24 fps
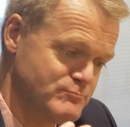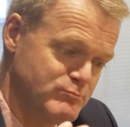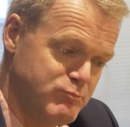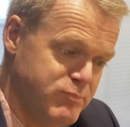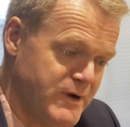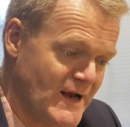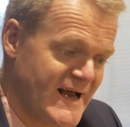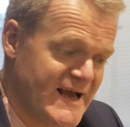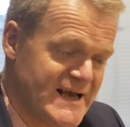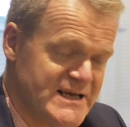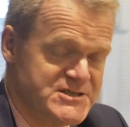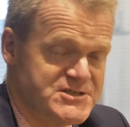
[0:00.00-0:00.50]

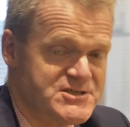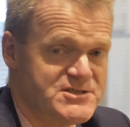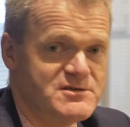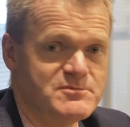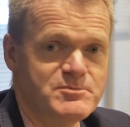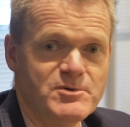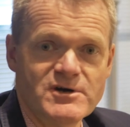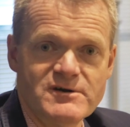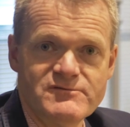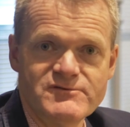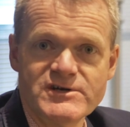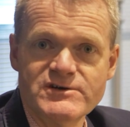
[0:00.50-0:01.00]
bashed
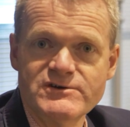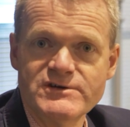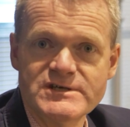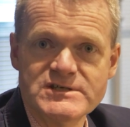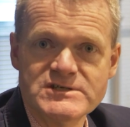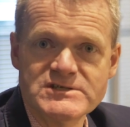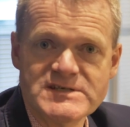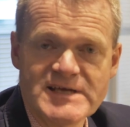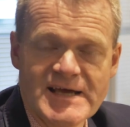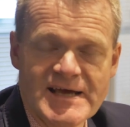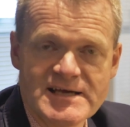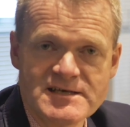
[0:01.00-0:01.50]
by
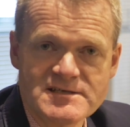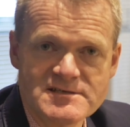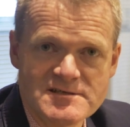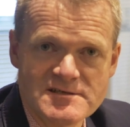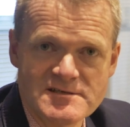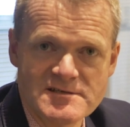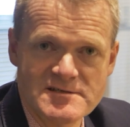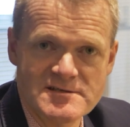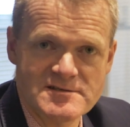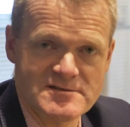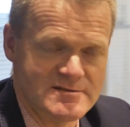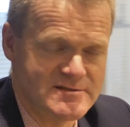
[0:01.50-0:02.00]
various
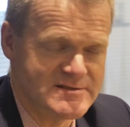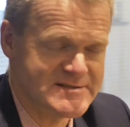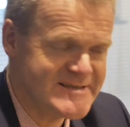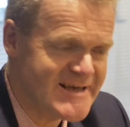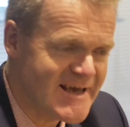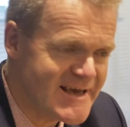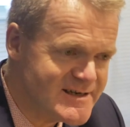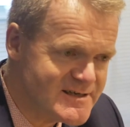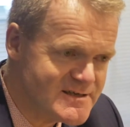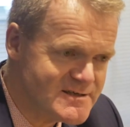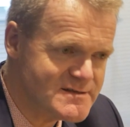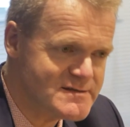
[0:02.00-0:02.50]
taxes and
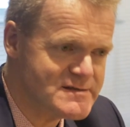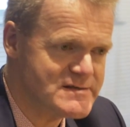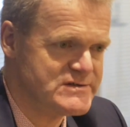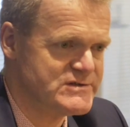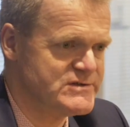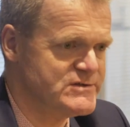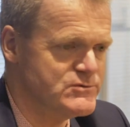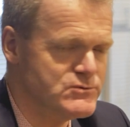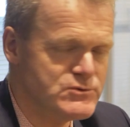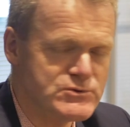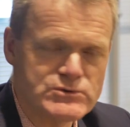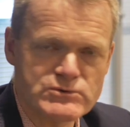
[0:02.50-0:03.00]

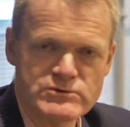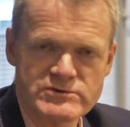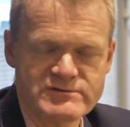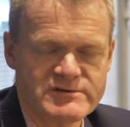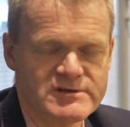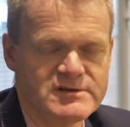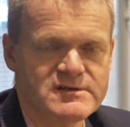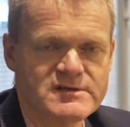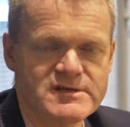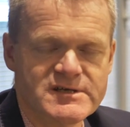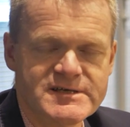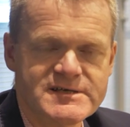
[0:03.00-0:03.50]
tenants and all sorts of
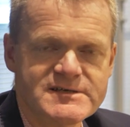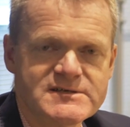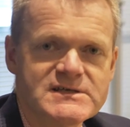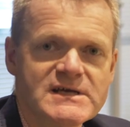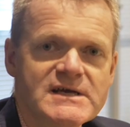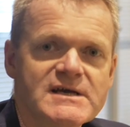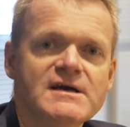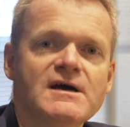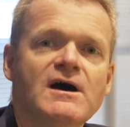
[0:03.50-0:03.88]
other things